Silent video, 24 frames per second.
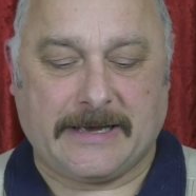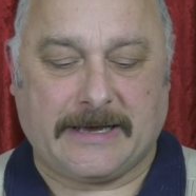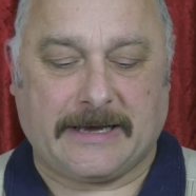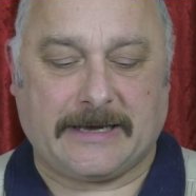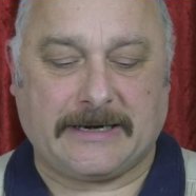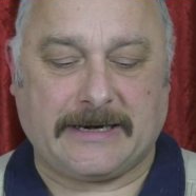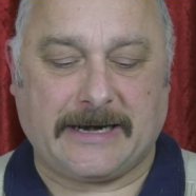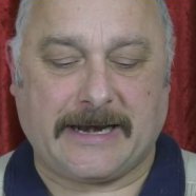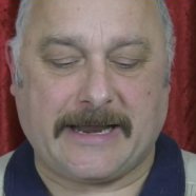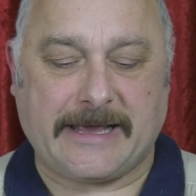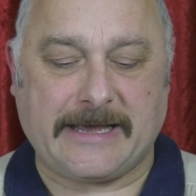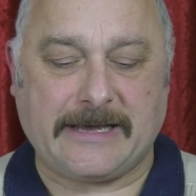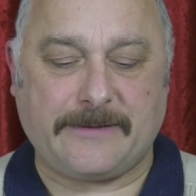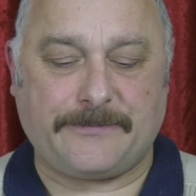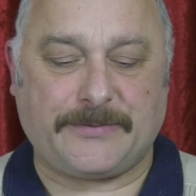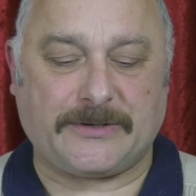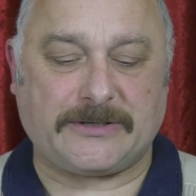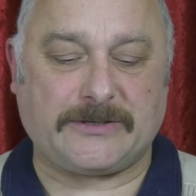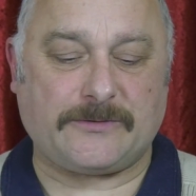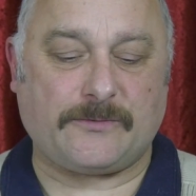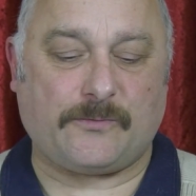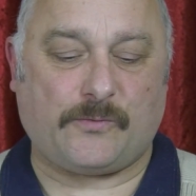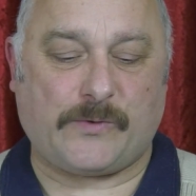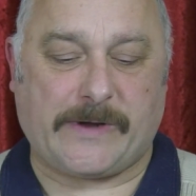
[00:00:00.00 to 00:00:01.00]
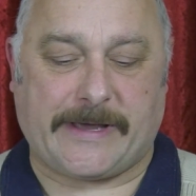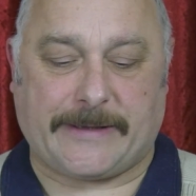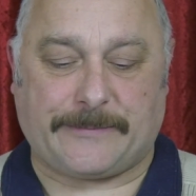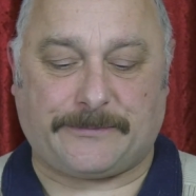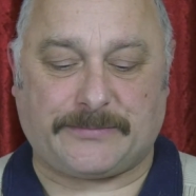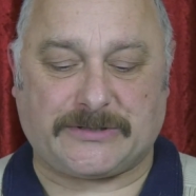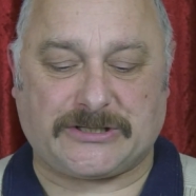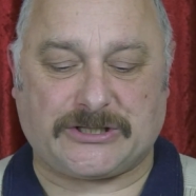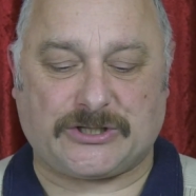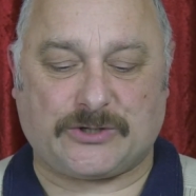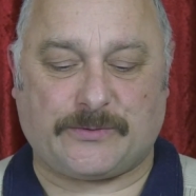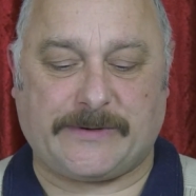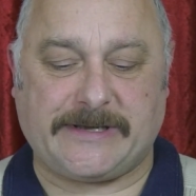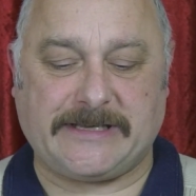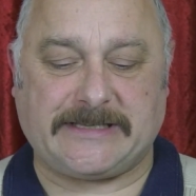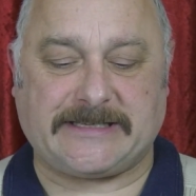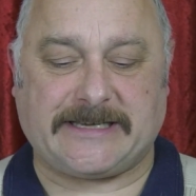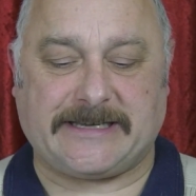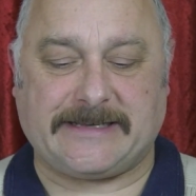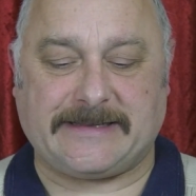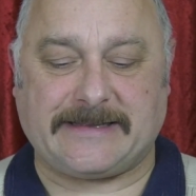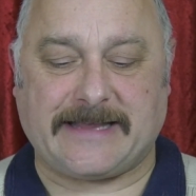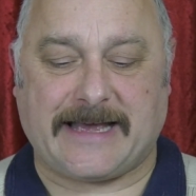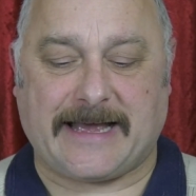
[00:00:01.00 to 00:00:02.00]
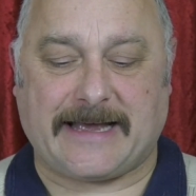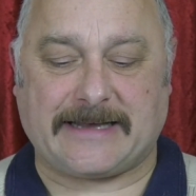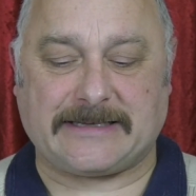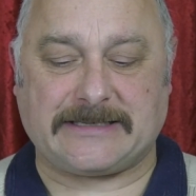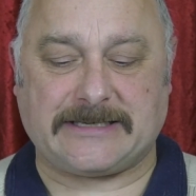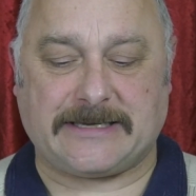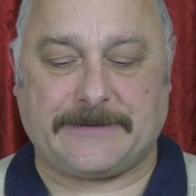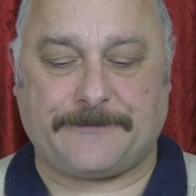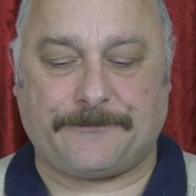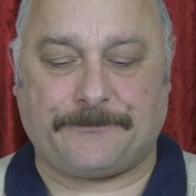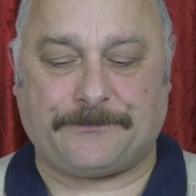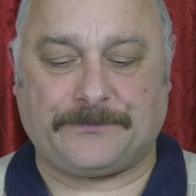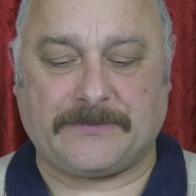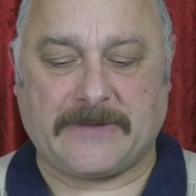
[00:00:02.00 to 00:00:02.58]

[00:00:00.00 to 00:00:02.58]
And Labour whips tweeted that,